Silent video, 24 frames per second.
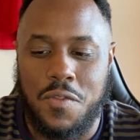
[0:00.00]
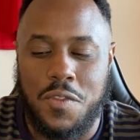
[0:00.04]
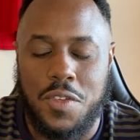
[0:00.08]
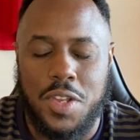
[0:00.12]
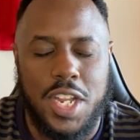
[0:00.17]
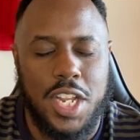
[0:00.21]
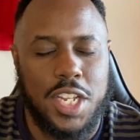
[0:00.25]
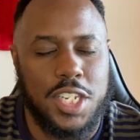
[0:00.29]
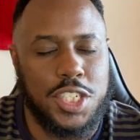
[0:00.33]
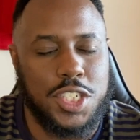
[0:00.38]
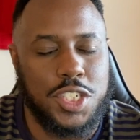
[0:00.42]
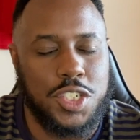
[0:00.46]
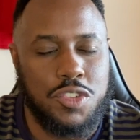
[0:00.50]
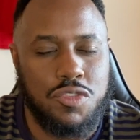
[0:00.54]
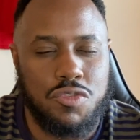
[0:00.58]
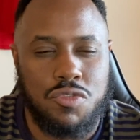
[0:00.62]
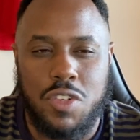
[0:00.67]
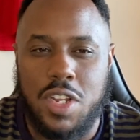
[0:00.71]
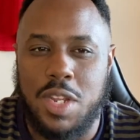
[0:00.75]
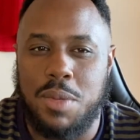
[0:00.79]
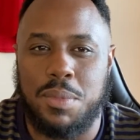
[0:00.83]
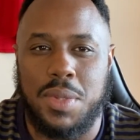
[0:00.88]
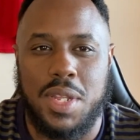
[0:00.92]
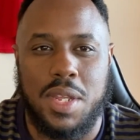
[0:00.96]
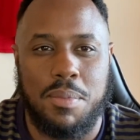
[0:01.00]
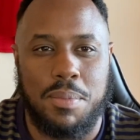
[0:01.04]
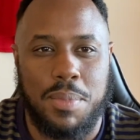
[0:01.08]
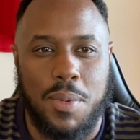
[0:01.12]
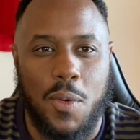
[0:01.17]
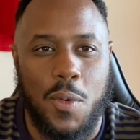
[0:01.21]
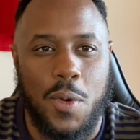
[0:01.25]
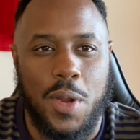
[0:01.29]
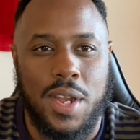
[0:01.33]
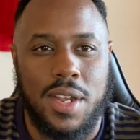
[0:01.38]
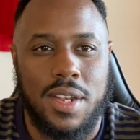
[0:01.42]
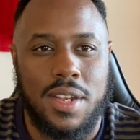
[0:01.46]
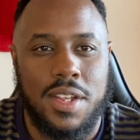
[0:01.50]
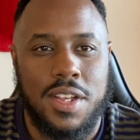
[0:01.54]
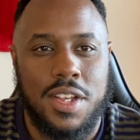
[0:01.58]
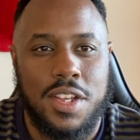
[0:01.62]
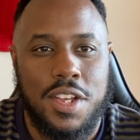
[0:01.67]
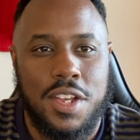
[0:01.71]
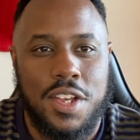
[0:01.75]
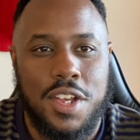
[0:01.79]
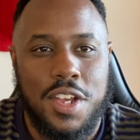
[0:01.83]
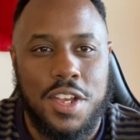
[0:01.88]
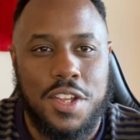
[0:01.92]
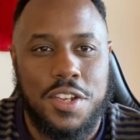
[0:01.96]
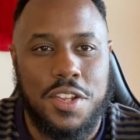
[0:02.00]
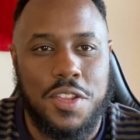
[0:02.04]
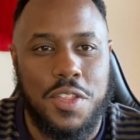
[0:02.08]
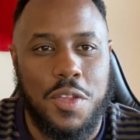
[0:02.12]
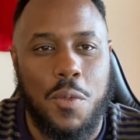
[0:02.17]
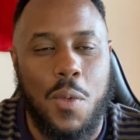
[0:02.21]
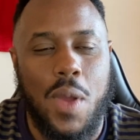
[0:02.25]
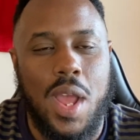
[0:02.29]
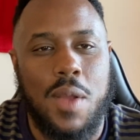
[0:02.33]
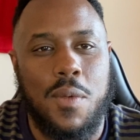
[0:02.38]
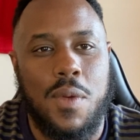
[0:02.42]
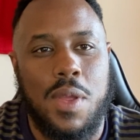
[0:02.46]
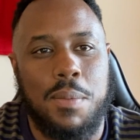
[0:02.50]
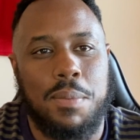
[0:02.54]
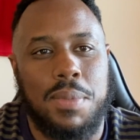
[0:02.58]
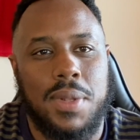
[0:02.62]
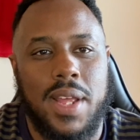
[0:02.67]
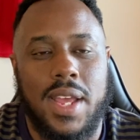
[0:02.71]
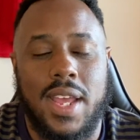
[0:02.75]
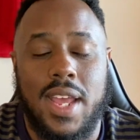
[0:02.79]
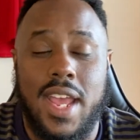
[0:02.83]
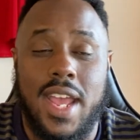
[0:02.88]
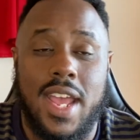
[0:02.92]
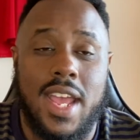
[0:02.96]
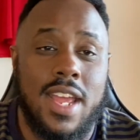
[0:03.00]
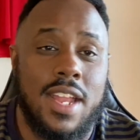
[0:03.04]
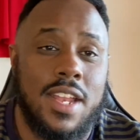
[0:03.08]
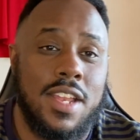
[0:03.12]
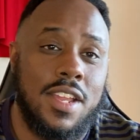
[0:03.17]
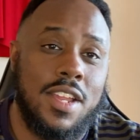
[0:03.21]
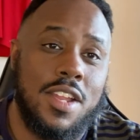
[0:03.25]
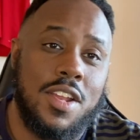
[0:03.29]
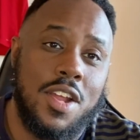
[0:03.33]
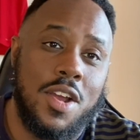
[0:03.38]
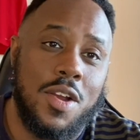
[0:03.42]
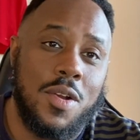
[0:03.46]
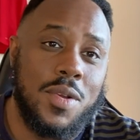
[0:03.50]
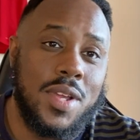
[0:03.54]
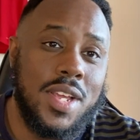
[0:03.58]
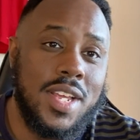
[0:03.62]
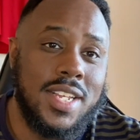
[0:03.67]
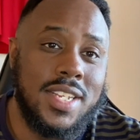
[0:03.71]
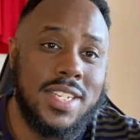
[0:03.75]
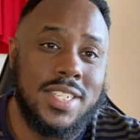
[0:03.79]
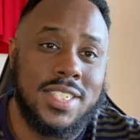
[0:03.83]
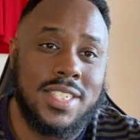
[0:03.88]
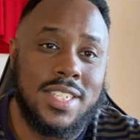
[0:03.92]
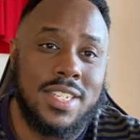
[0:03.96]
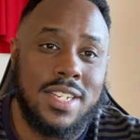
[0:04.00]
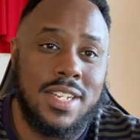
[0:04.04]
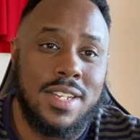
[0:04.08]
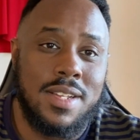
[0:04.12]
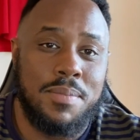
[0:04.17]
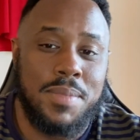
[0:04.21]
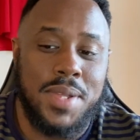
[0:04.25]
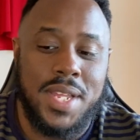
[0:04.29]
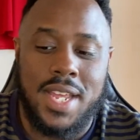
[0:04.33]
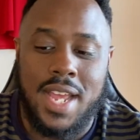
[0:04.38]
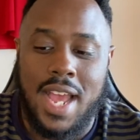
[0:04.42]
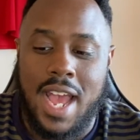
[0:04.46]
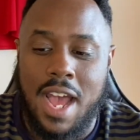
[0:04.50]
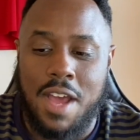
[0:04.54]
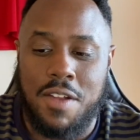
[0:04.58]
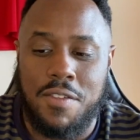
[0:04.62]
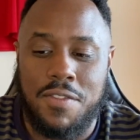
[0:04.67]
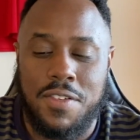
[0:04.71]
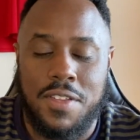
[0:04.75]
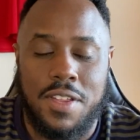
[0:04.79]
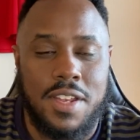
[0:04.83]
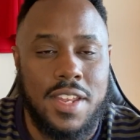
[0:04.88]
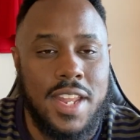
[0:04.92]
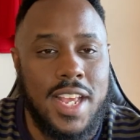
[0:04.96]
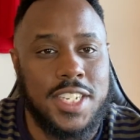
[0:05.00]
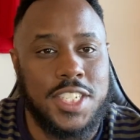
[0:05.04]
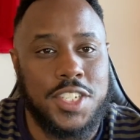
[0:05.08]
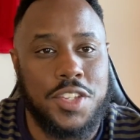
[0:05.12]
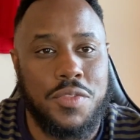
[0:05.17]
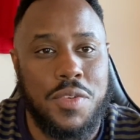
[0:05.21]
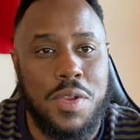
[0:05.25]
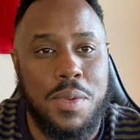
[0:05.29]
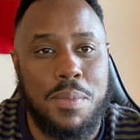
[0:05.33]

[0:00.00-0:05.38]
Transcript: extremely important to the way we play, and he's going to be out for the next 3